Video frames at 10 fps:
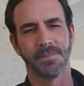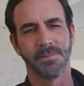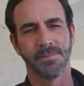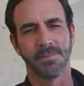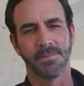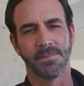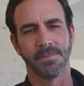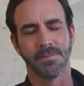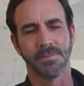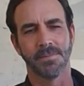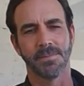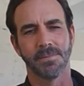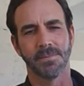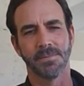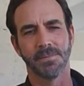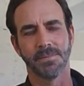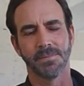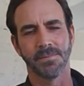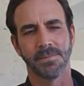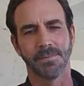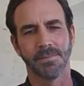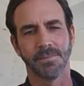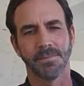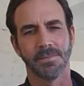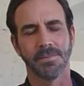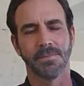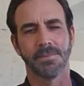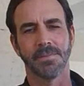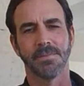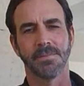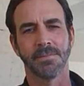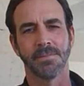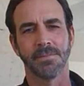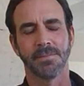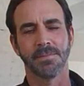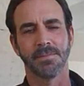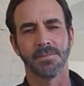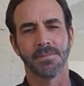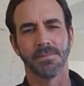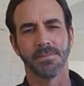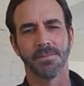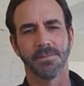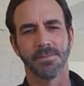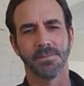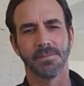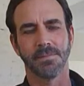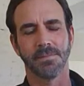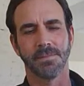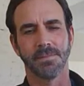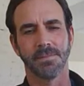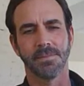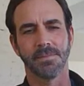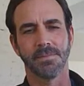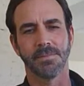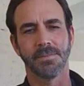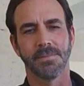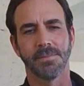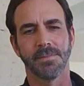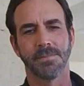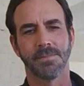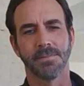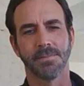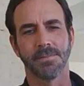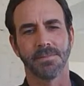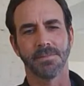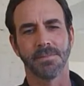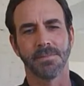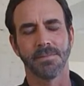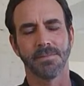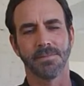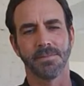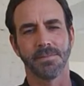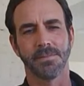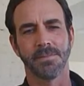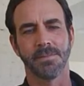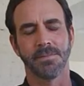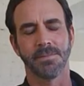No words are spoken by the person on screen.